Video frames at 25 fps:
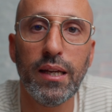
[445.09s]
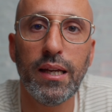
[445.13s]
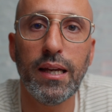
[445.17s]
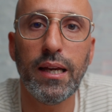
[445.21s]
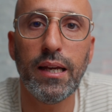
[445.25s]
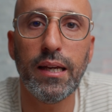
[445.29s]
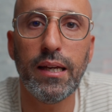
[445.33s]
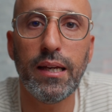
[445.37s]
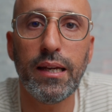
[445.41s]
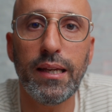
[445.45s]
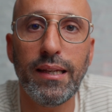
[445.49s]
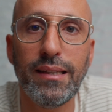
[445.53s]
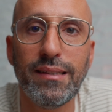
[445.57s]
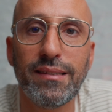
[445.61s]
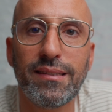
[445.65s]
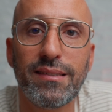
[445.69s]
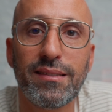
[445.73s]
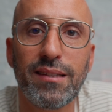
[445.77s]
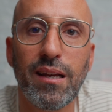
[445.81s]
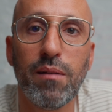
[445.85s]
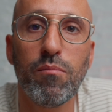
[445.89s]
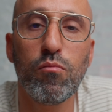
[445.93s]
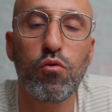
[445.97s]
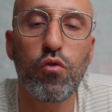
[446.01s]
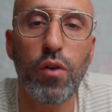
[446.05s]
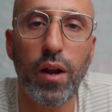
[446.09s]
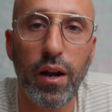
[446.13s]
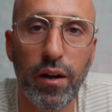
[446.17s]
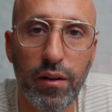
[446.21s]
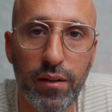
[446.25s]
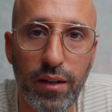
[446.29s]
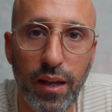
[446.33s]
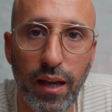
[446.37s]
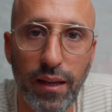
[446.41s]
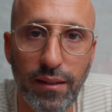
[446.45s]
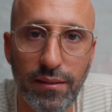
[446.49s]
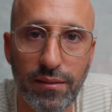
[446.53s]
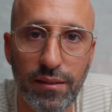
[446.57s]
In some rare
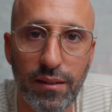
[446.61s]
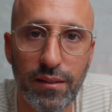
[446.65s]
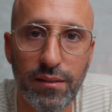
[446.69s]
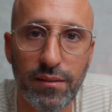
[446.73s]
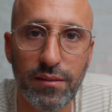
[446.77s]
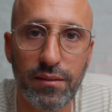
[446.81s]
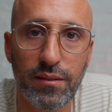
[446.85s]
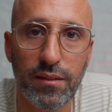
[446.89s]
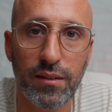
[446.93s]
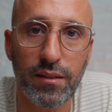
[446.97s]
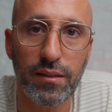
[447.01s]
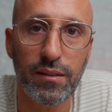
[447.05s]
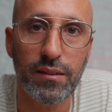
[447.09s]
cases,